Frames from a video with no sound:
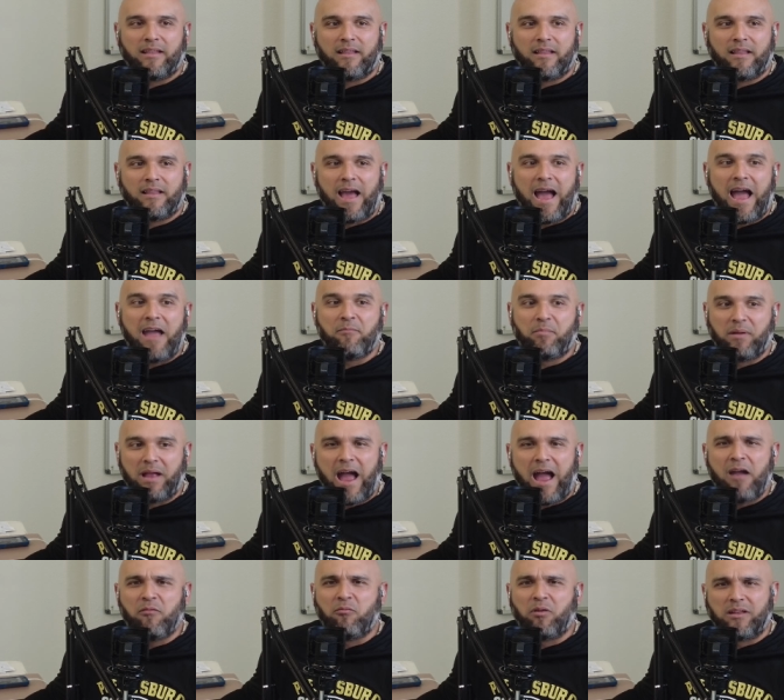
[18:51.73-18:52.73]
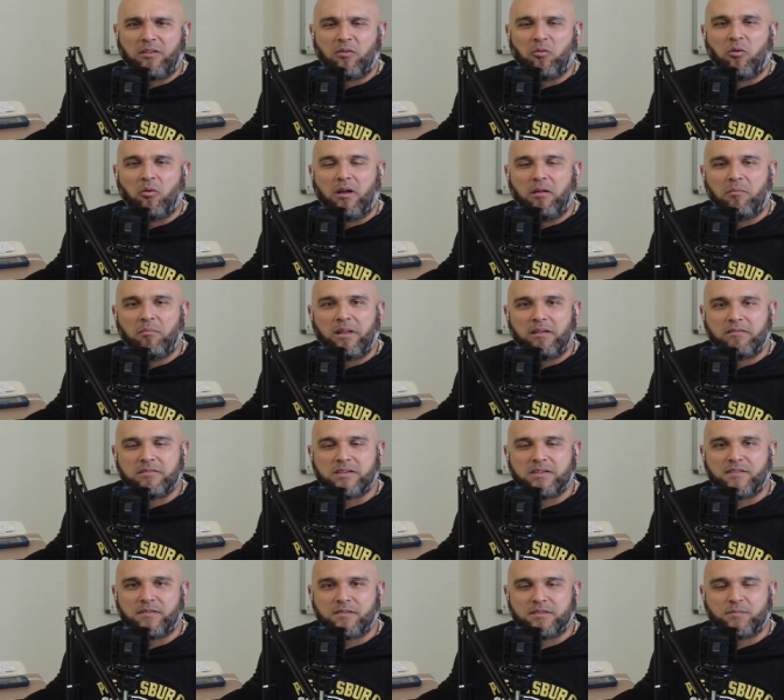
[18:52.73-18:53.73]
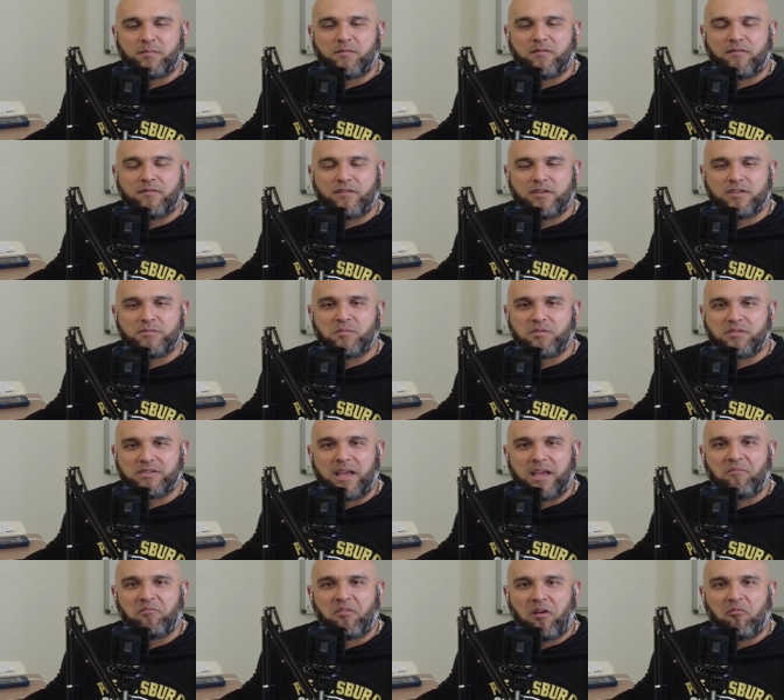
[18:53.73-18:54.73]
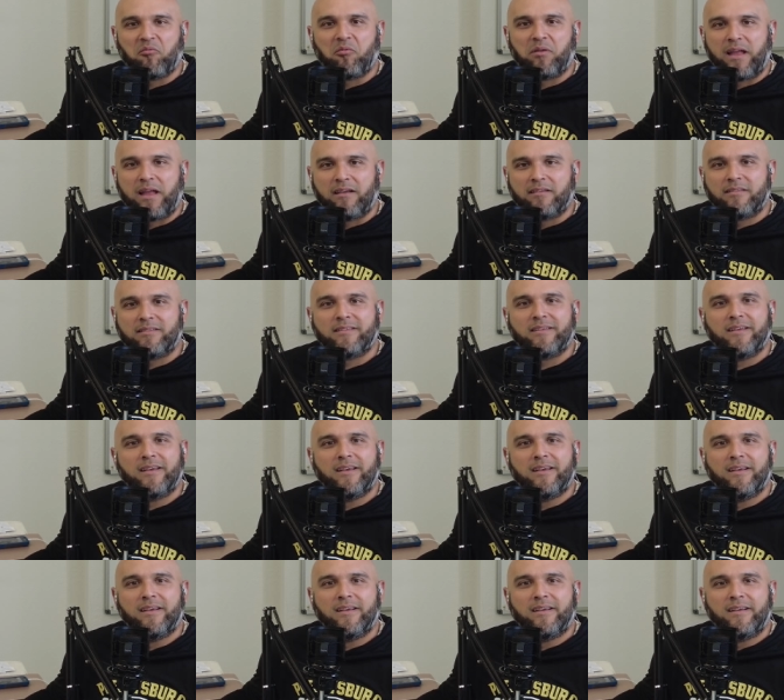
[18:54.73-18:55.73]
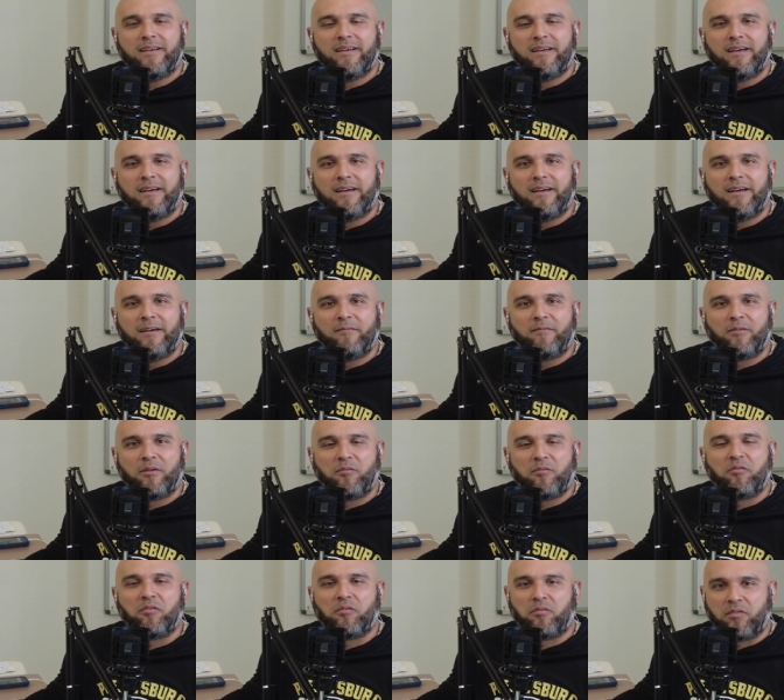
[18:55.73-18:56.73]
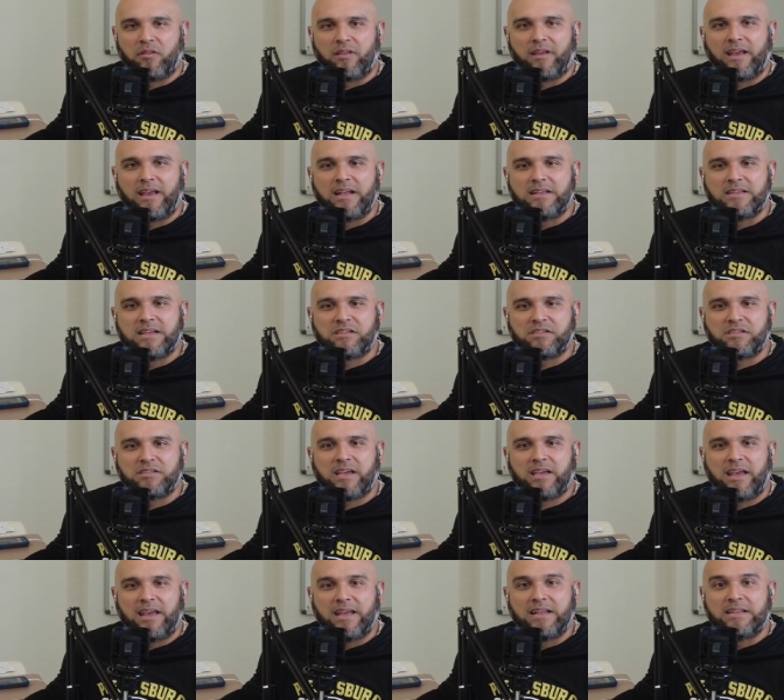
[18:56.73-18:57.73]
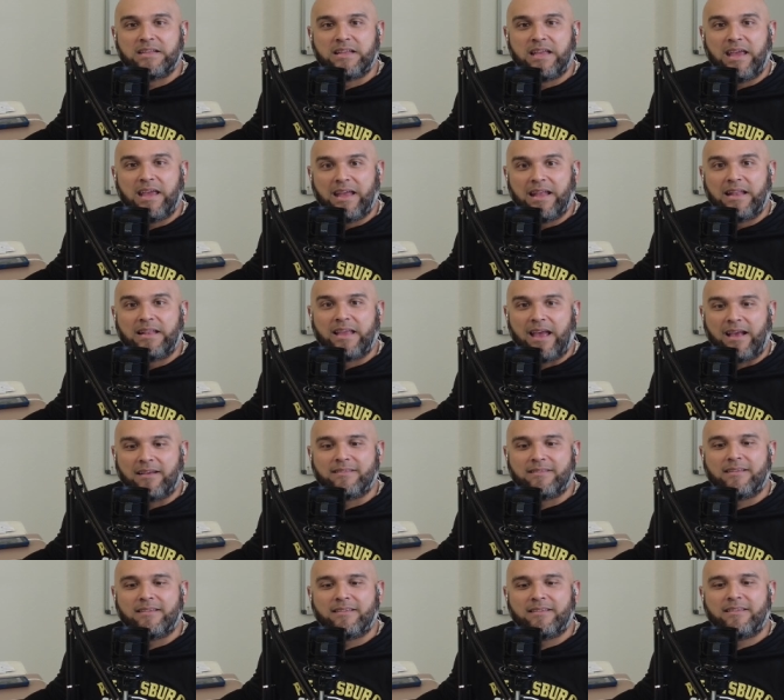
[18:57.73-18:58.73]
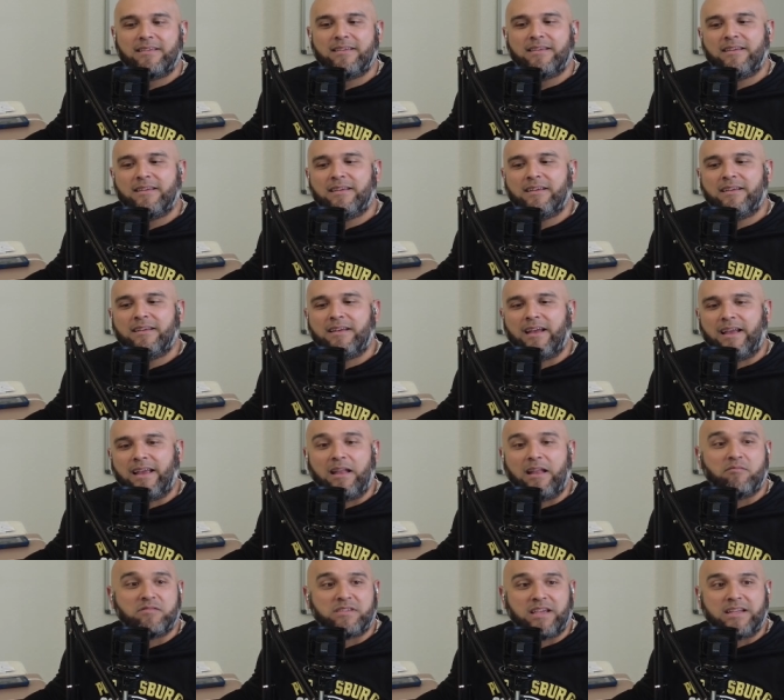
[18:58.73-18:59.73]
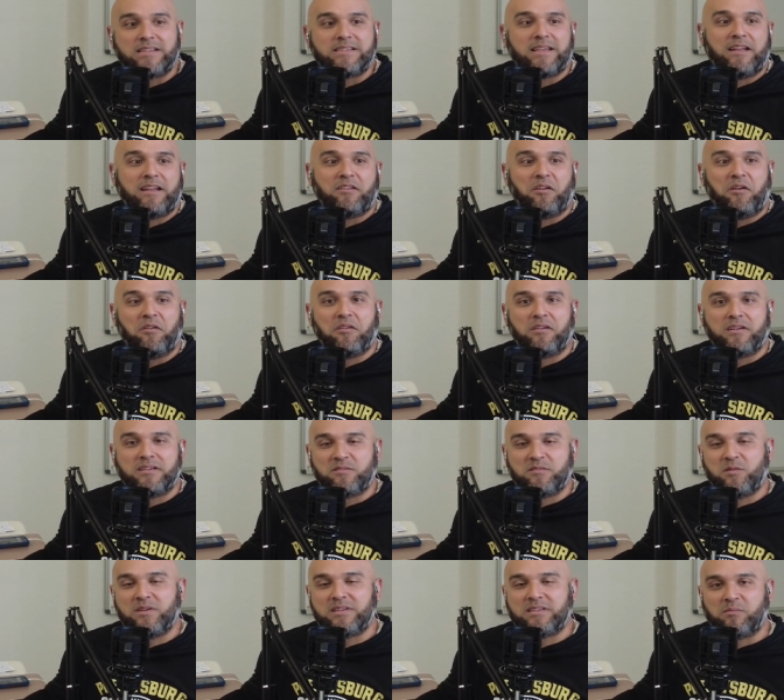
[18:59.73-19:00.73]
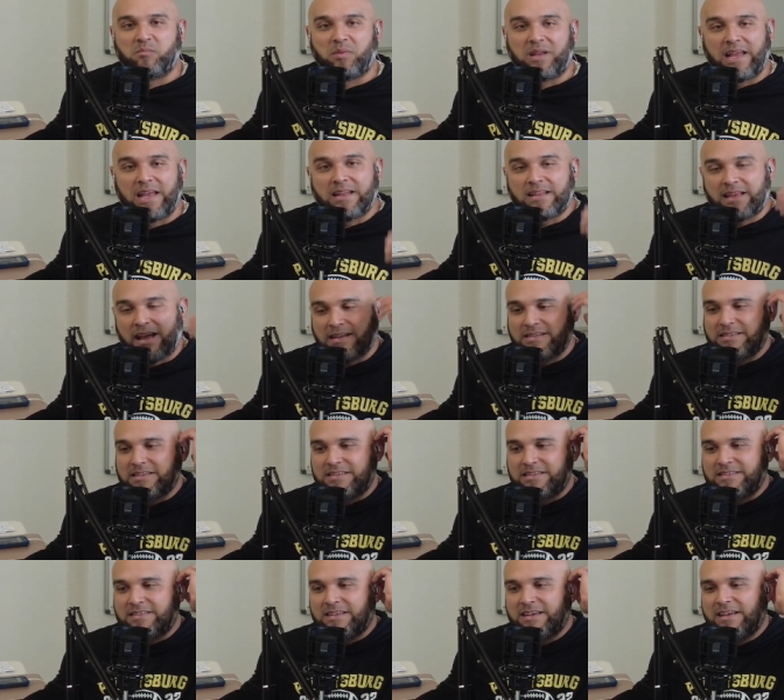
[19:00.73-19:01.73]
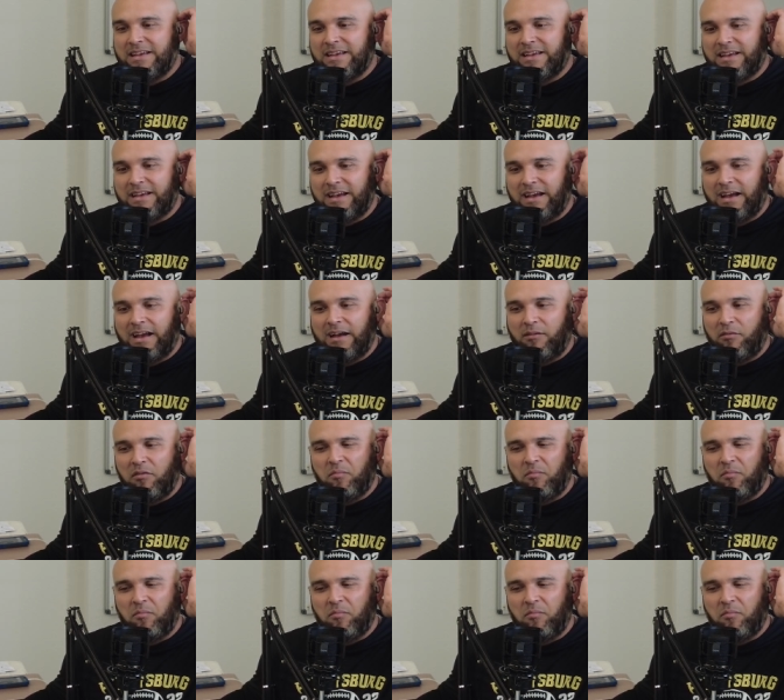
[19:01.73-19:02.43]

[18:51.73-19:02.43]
I've been. I went to one, but it was the first Spurs game for everyone else, uh, for, for for the kids, I should say, in in Texas. I can't even say in San Antonio because it wasn't, but in Texas, uh, we've